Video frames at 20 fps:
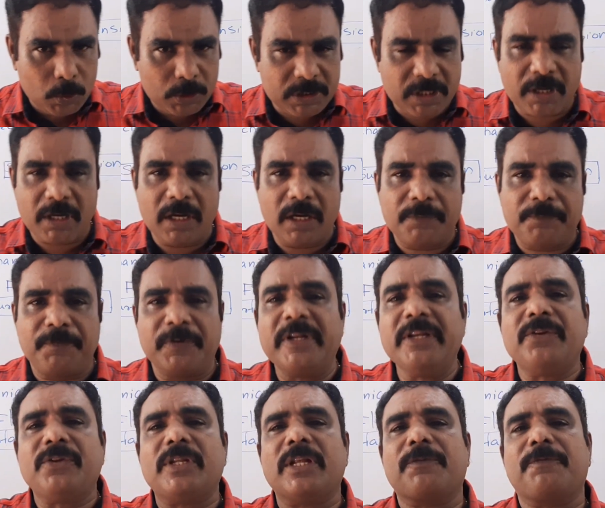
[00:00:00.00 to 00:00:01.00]
the free
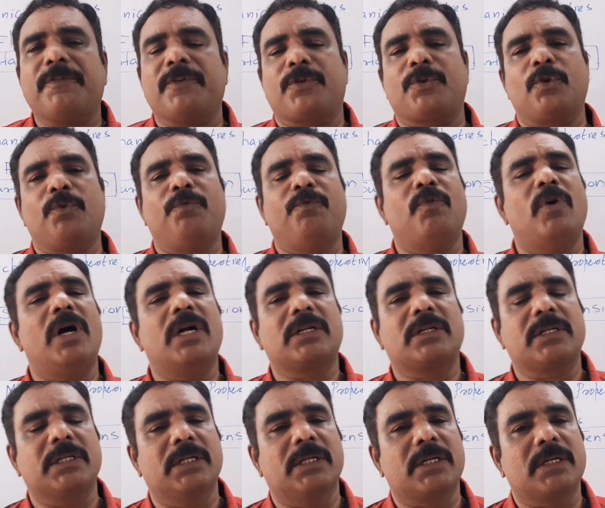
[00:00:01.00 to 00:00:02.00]
surface of
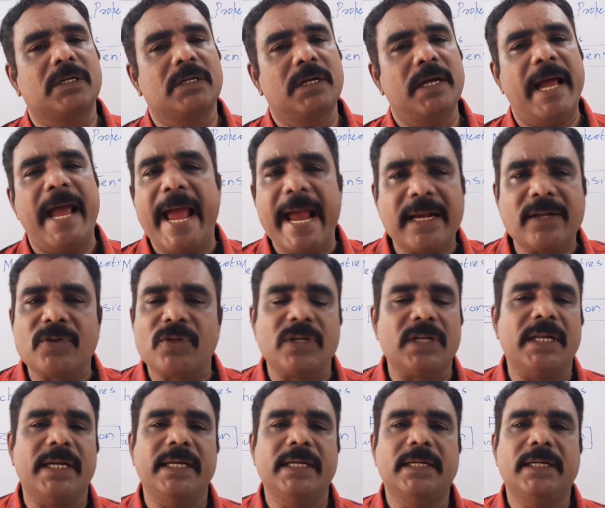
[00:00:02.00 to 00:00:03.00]
water acts
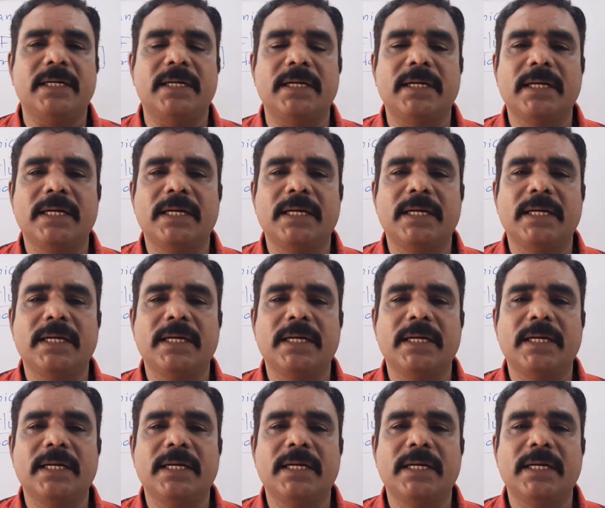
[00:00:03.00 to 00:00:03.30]
like